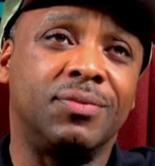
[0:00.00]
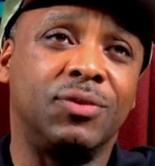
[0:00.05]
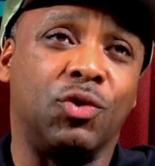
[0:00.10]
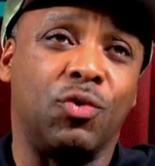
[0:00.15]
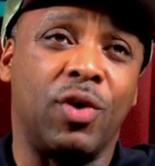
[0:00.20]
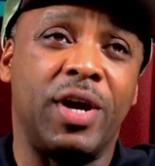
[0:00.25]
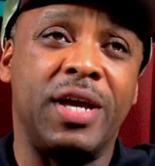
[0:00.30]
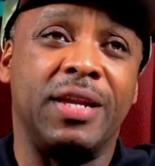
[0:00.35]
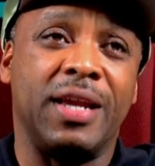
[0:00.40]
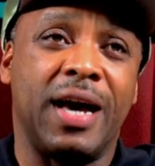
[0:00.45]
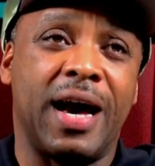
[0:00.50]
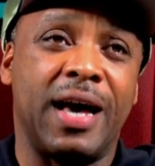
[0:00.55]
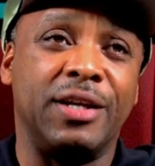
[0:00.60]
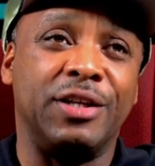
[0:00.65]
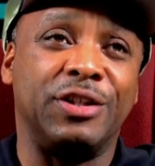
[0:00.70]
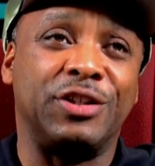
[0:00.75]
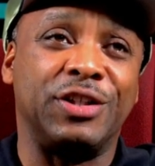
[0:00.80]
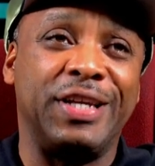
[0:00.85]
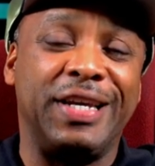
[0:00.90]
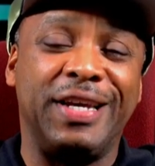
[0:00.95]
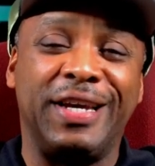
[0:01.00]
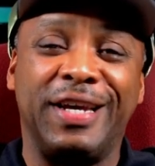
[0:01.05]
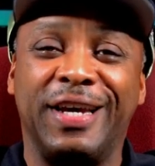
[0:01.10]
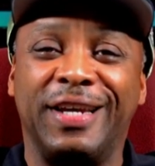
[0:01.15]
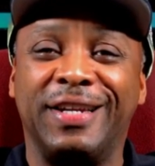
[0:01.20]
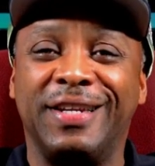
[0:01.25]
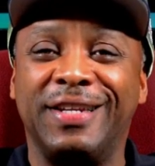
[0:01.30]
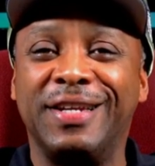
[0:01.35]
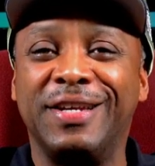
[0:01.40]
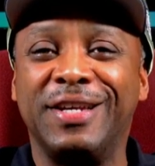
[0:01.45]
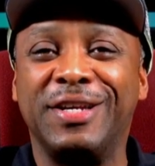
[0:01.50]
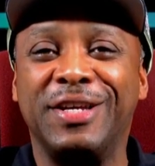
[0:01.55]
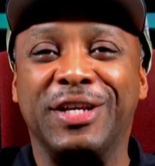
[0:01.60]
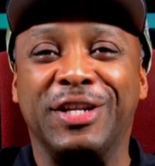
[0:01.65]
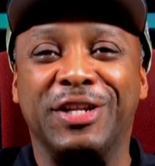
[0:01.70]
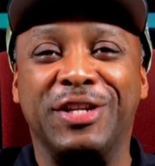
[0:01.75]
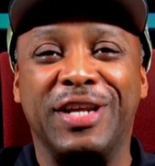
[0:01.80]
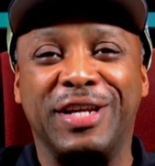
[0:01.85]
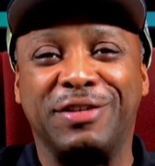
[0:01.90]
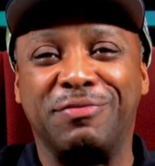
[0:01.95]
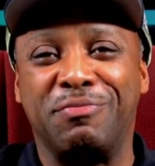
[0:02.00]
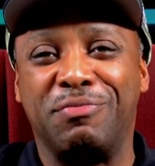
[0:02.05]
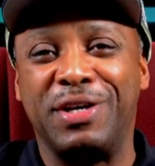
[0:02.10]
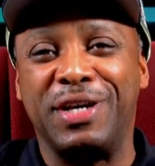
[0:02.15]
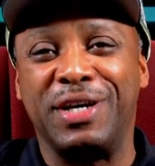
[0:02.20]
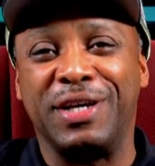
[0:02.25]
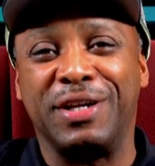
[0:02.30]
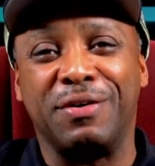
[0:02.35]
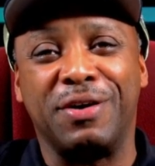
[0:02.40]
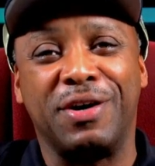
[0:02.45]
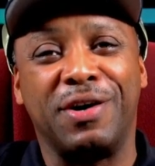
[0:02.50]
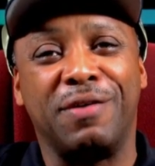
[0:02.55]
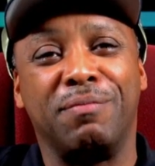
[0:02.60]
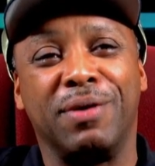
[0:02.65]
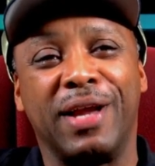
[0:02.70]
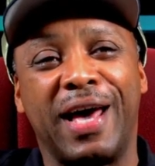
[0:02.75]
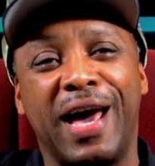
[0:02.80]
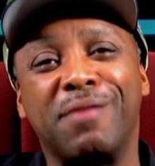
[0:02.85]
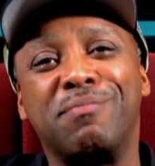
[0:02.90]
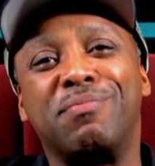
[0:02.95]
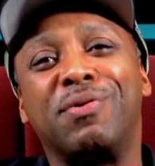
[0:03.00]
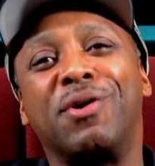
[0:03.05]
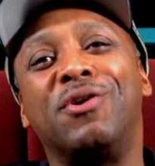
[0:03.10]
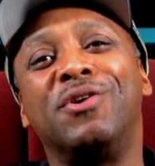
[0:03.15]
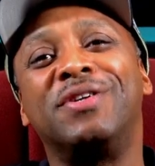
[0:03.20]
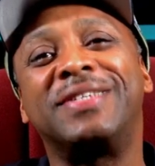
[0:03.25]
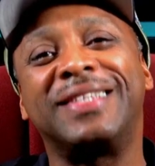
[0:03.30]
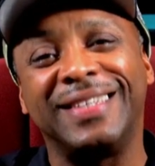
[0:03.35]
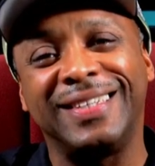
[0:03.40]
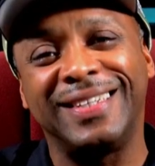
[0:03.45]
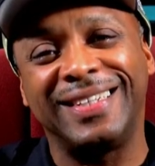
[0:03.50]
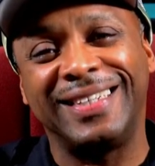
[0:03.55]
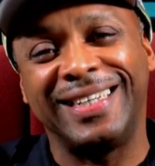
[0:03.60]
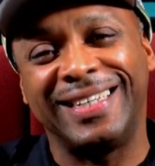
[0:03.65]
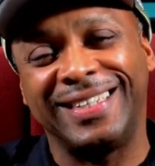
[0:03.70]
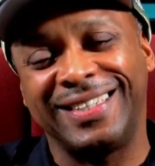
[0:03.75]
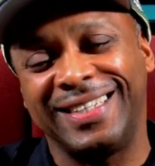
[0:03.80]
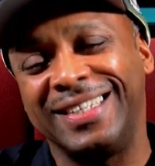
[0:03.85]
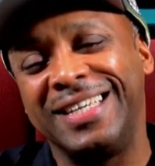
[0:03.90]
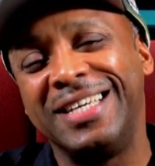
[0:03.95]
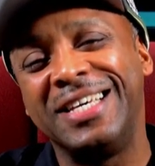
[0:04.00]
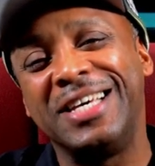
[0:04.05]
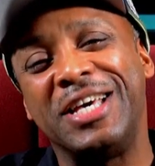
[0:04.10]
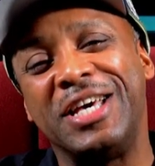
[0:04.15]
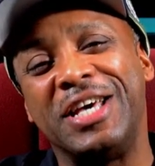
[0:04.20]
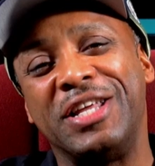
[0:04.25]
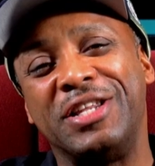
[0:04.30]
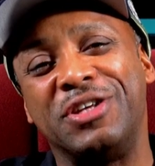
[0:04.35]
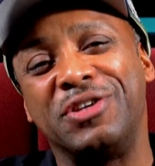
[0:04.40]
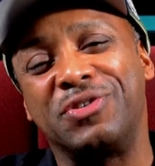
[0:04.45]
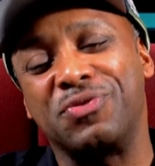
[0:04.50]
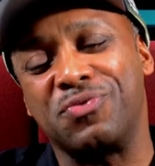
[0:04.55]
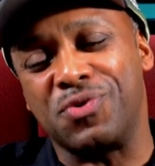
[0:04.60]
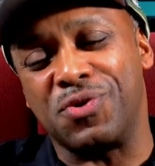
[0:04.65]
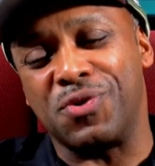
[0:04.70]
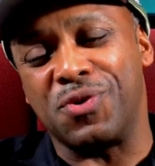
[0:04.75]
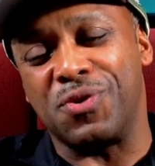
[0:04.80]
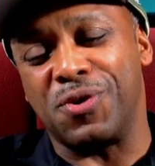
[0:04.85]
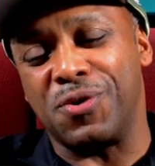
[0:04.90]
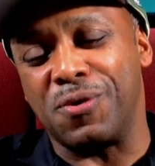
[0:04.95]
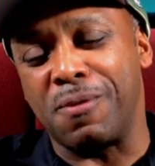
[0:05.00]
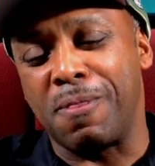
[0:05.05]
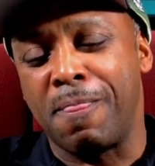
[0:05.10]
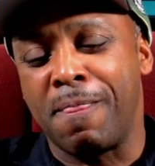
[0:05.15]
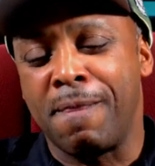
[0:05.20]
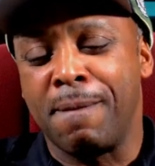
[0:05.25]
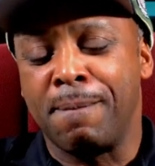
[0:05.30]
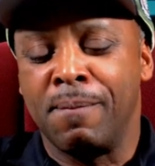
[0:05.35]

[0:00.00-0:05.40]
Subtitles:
great knowledge in, and that's being a black person in this world.